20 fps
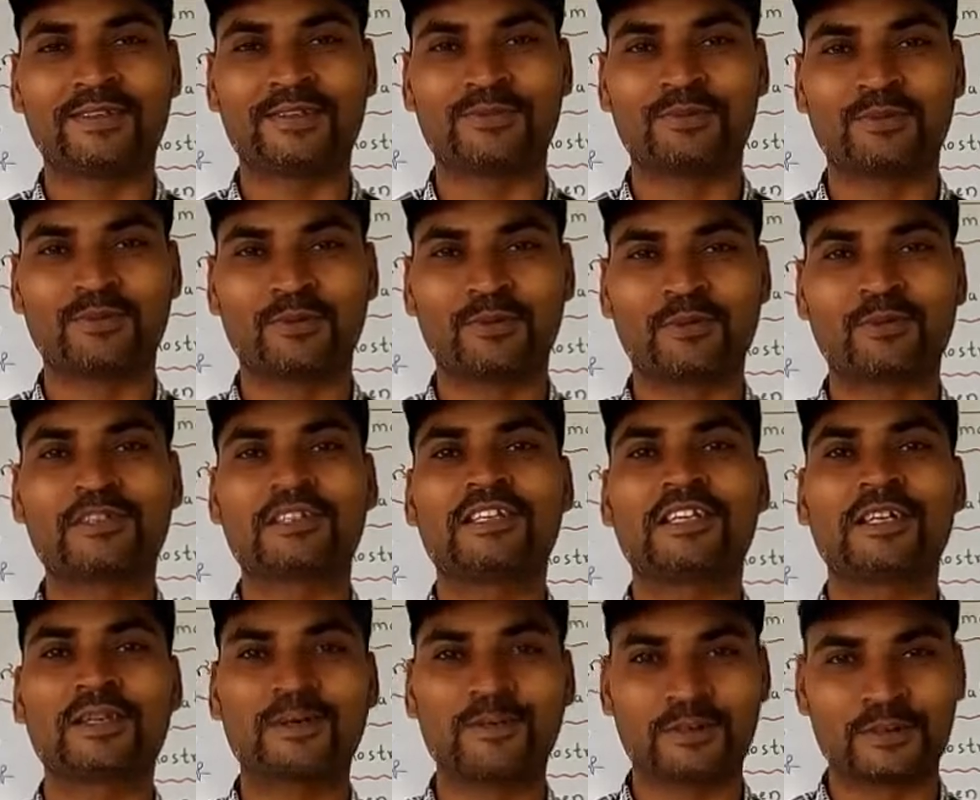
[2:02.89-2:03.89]
is
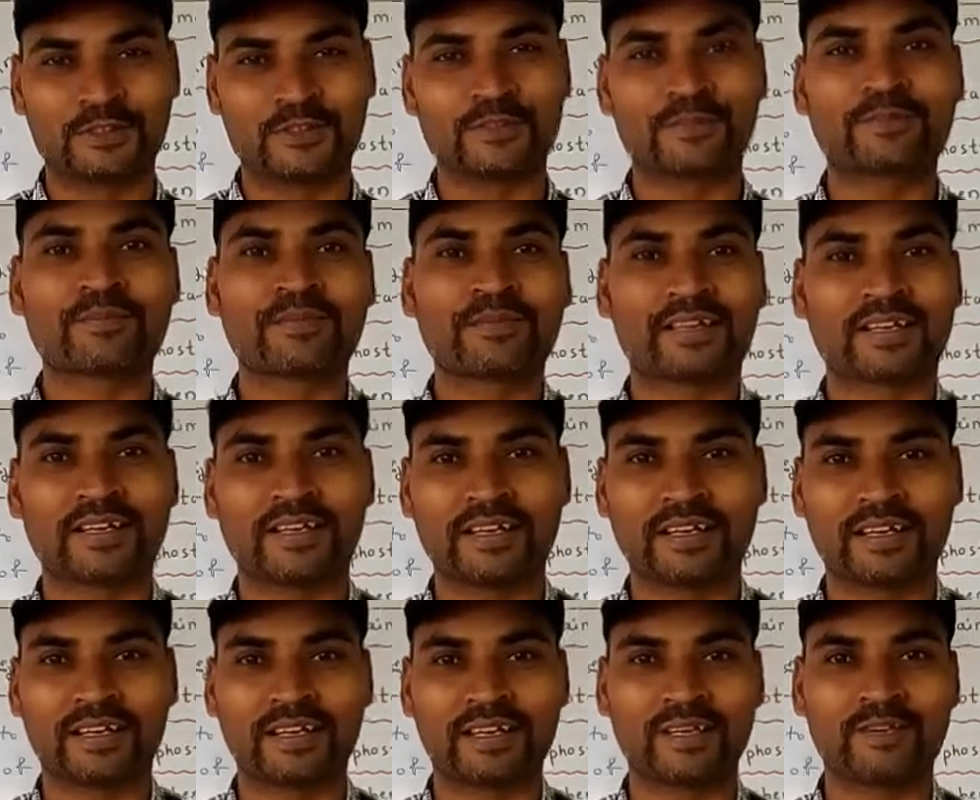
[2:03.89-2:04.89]
mostly used,
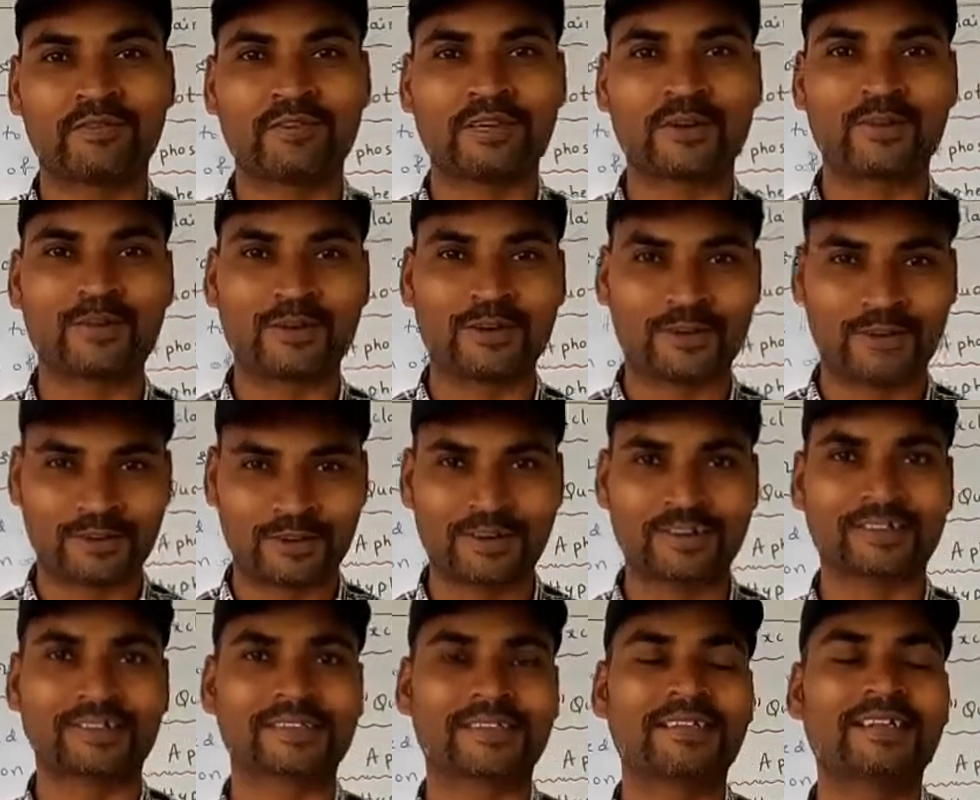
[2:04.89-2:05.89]
if I am not
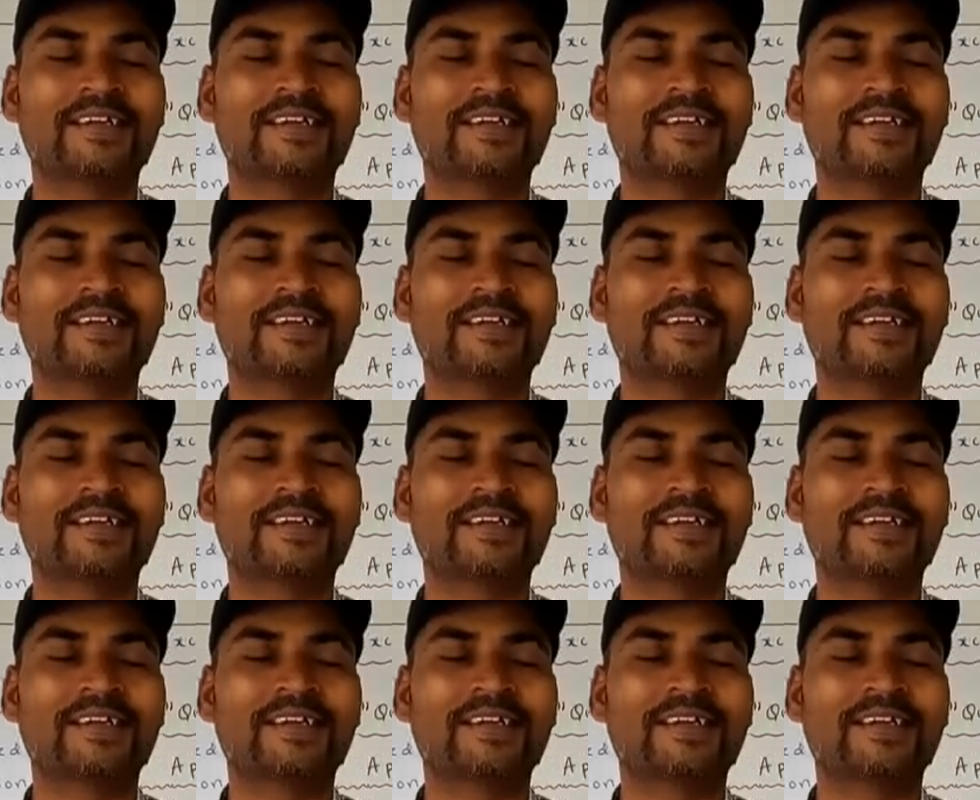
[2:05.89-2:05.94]
wrong.